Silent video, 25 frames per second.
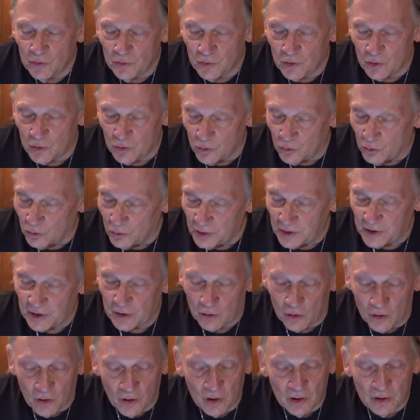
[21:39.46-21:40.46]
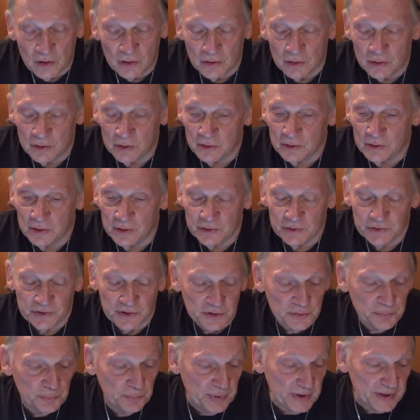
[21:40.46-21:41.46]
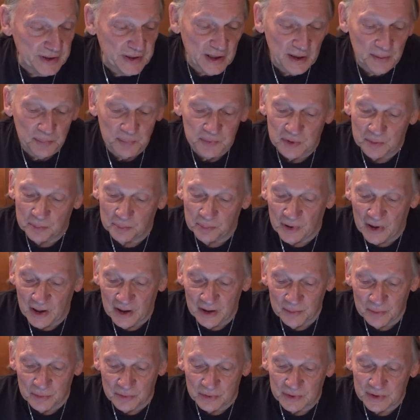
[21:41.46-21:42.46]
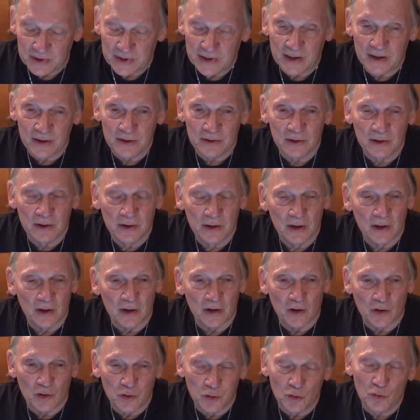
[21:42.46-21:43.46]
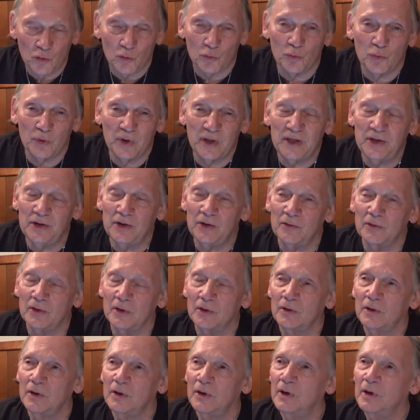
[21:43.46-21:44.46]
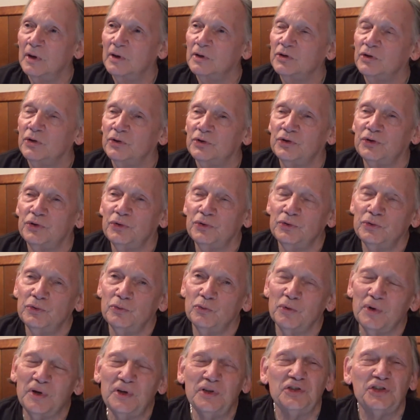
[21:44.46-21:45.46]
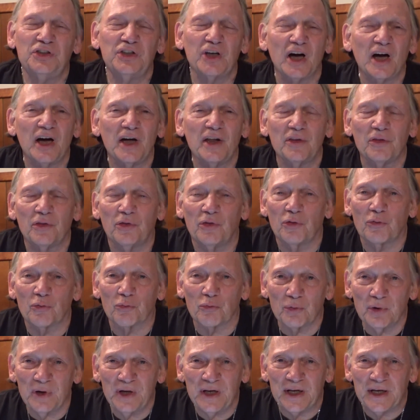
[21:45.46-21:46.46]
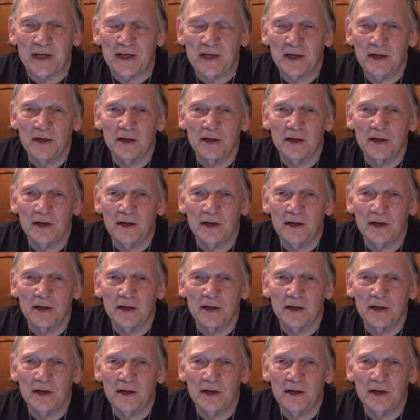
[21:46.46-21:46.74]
the Lord at all, just pick up the Bible and get a clue. Read the read John 3.